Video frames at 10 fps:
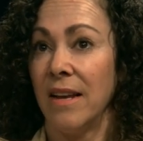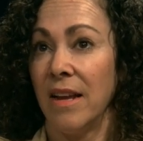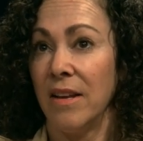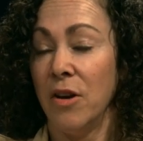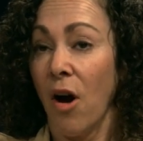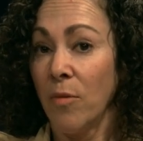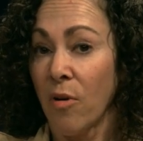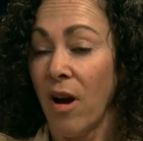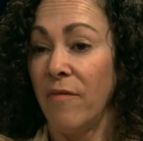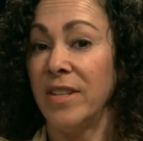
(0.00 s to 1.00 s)
uh,
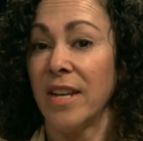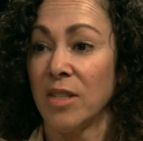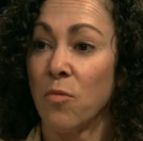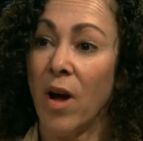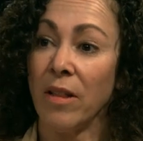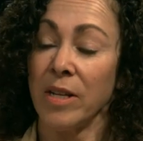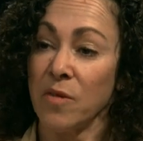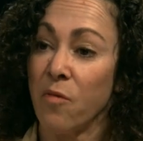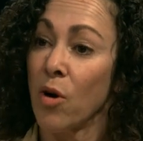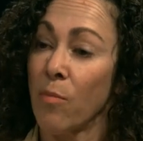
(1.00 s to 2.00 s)
nonprofits as well
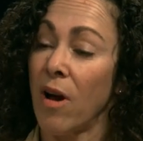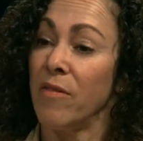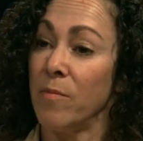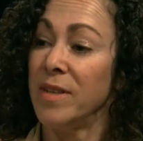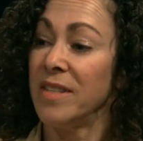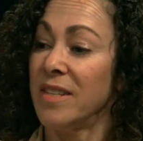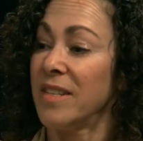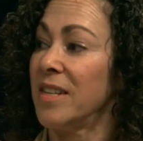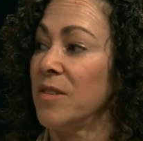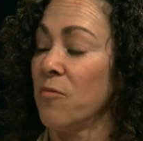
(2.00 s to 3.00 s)
as for-profit
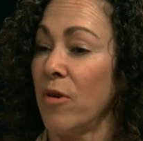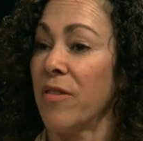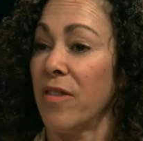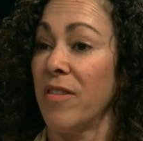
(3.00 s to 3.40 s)
businesses with